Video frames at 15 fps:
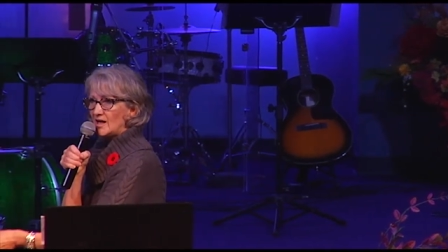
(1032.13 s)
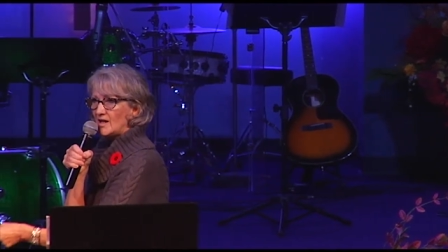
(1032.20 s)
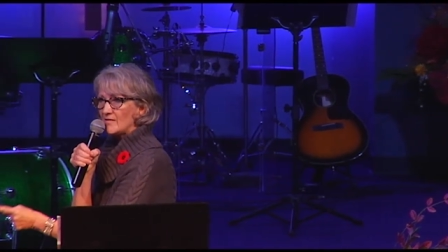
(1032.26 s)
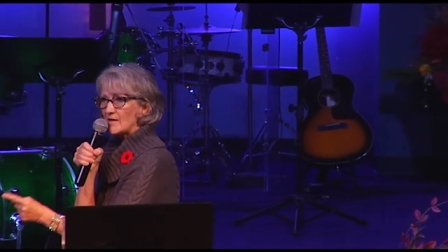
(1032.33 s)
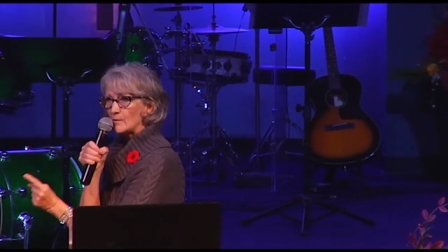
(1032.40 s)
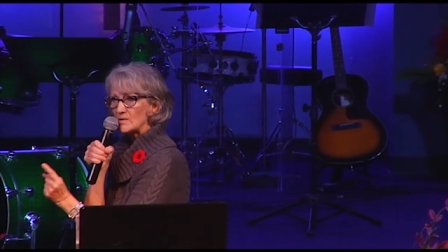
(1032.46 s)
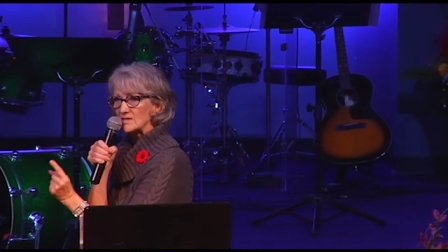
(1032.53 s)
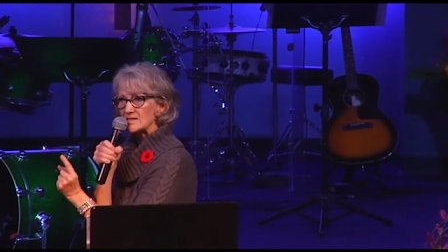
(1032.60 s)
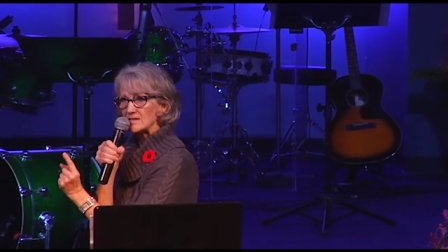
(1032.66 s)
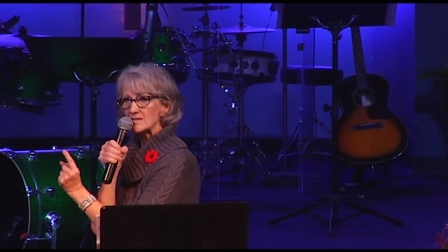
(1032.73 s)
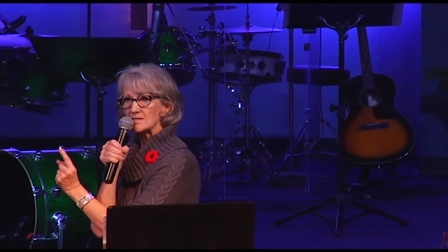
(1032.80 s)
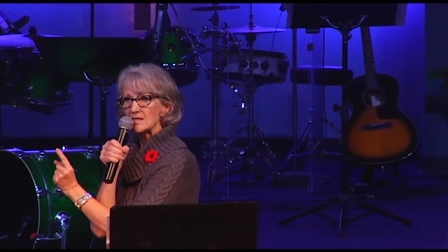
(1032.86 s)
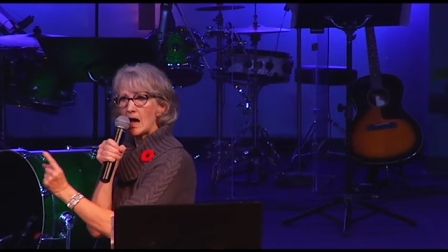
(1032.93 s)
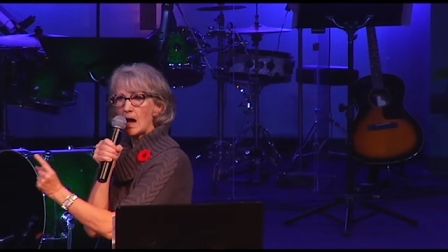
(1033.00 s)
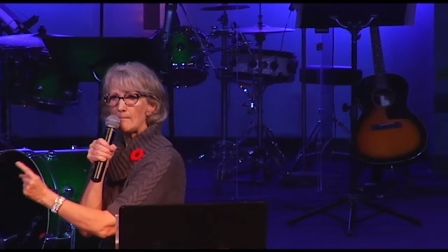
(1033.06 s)
there was
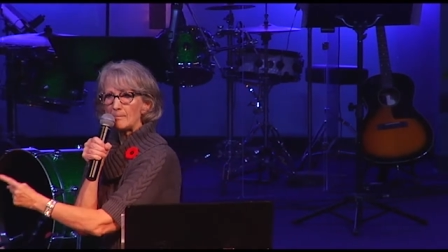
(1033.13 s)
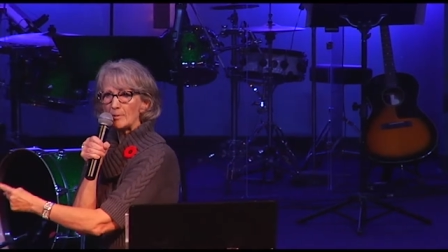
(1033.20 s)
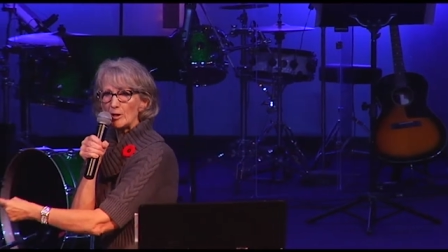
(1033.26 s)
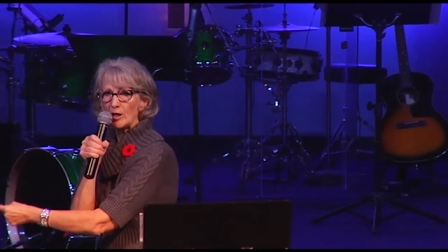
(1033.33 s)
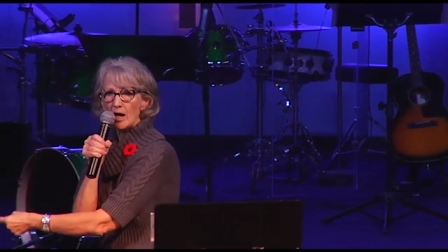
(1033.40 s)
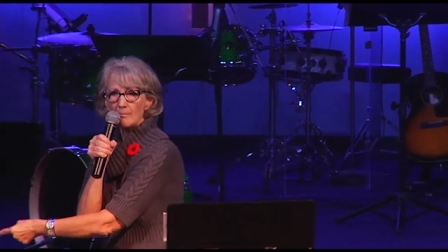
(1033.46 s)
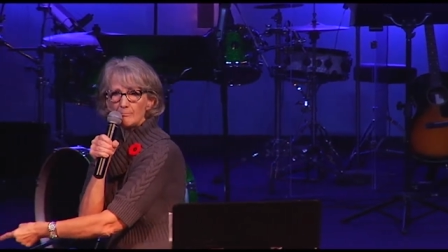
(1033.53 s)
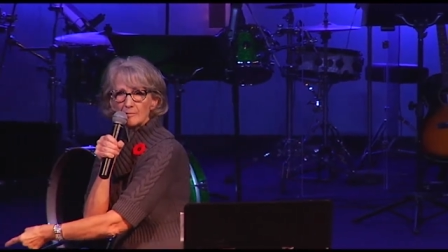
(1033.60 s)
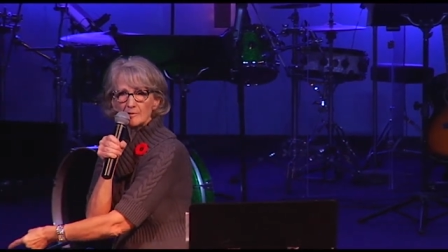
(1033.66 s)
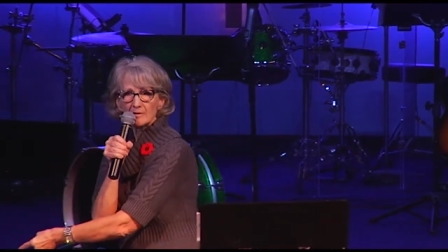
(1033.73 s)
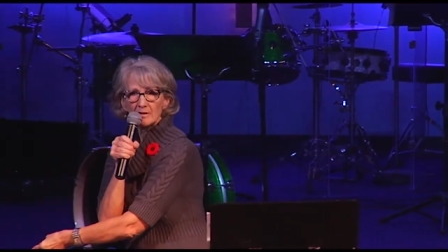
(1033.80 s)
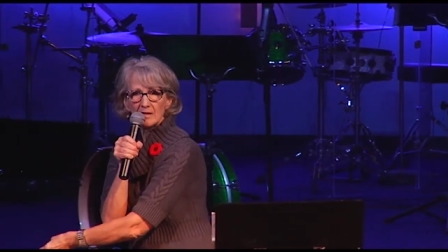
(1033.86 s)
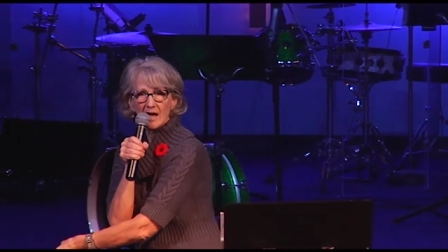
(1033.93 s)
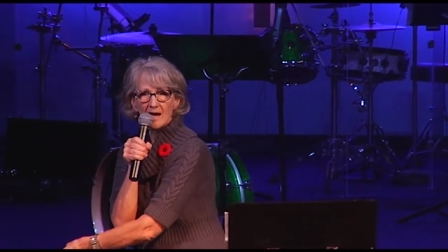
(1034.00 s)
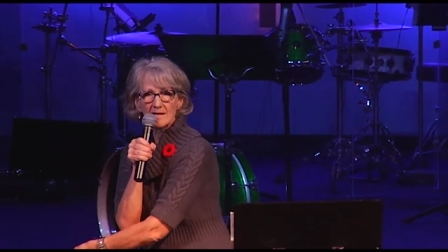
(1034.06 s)
this upper
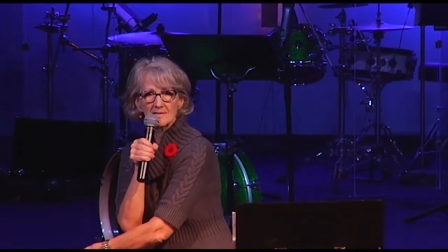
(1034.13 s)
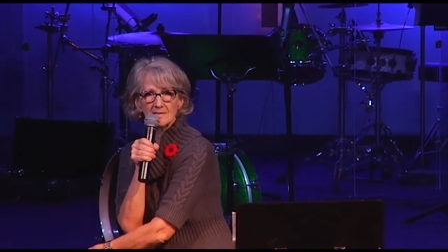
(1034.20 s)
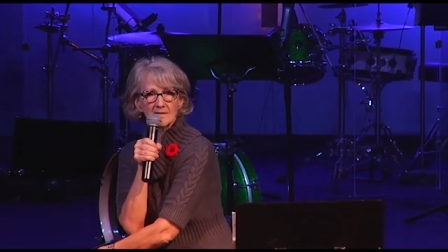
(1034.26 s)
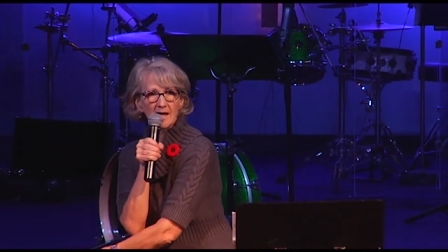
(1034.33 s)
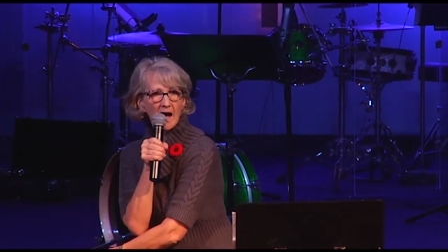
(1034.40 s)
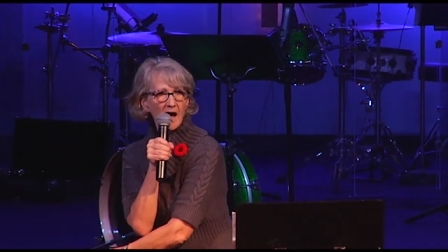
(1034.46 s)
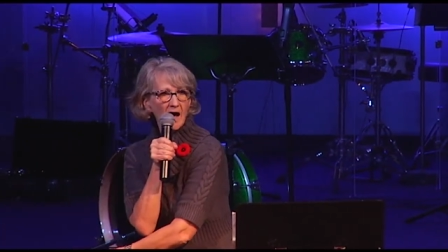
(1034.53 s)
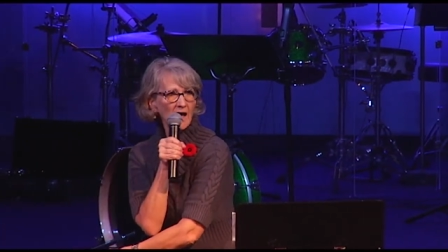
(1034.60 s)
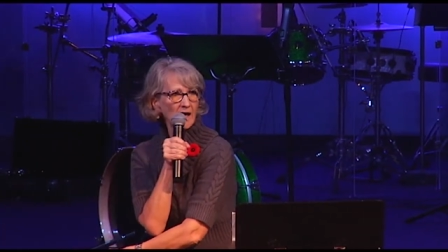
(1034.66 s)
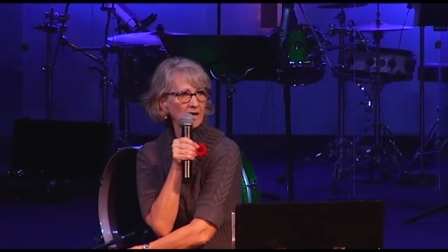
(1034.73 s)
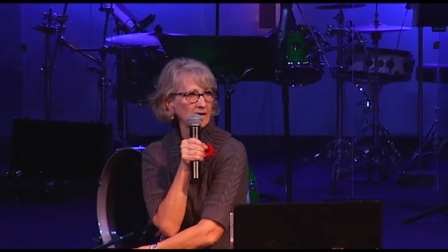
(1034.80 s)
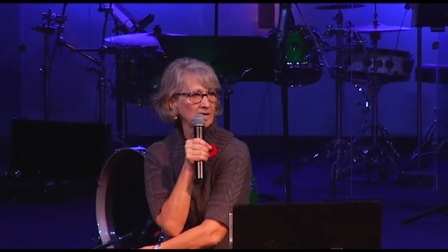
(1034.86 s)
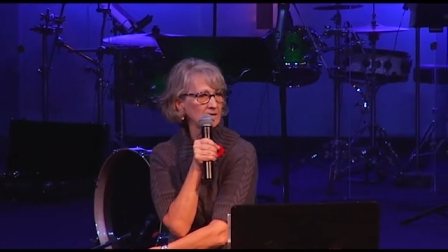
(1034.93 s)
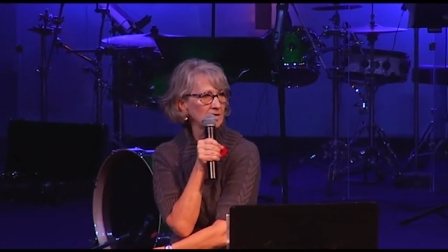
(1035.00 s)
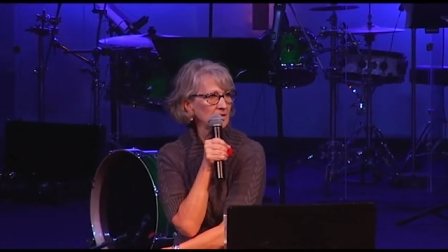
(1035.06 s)
class
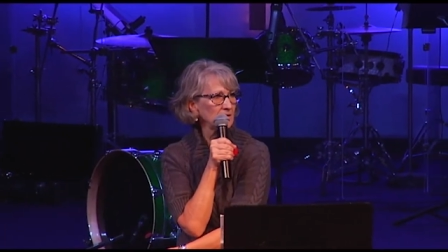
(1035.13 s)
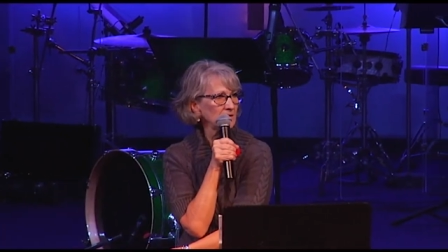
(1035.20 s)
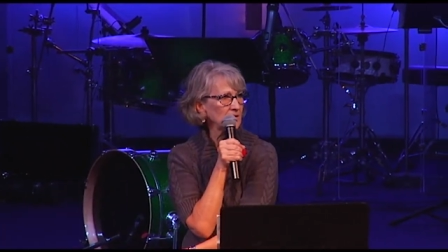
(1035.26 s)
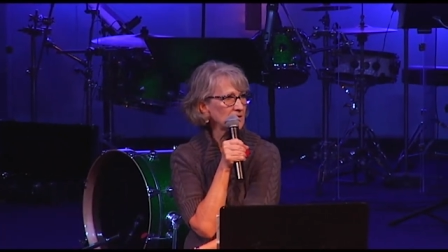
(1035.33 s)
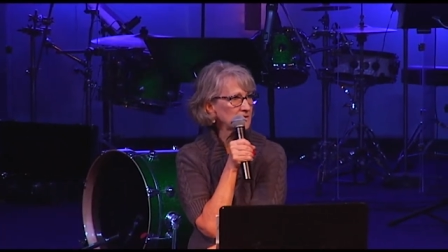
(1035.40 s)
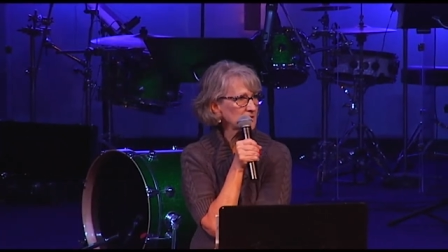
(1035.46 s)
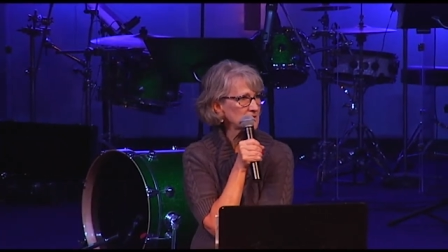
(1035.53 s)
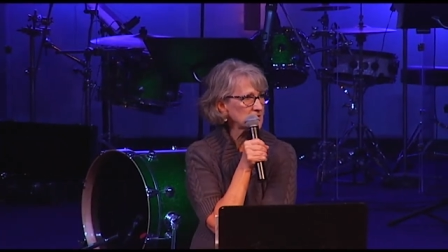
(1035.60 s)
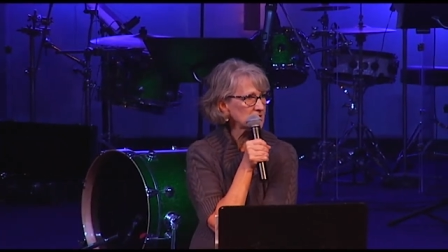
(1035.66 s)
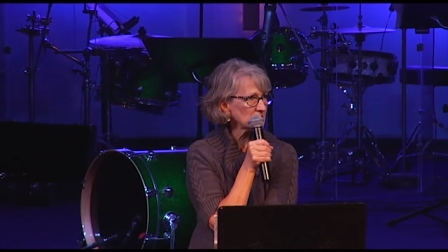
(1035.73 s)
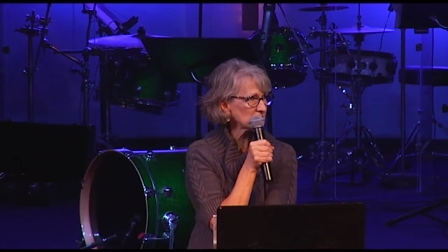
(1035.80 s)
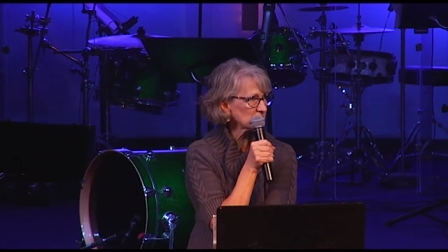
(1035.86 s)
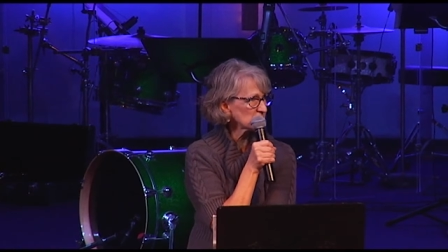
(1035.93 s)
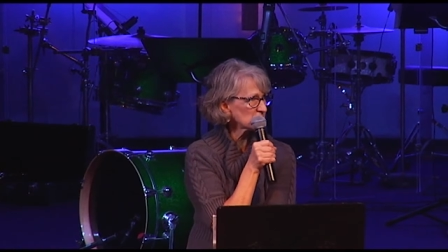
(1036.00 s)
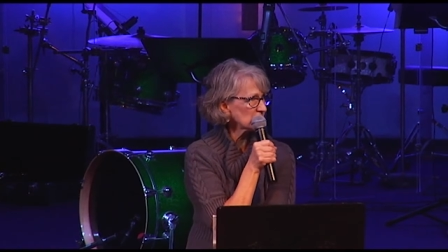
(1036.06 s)
guy in the
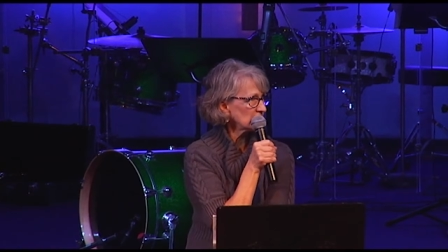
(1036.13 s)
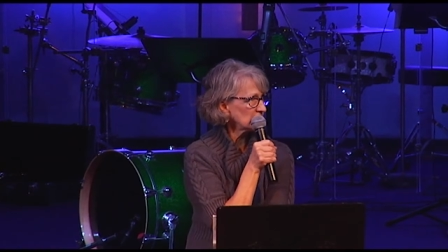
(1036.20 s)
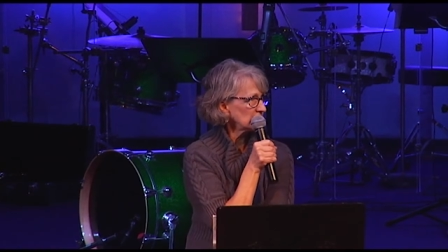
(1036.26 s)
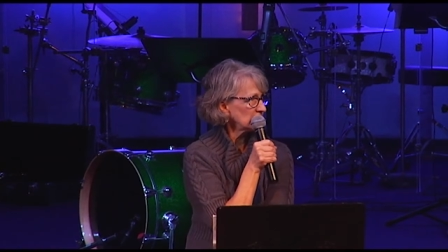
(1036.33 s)
ditch,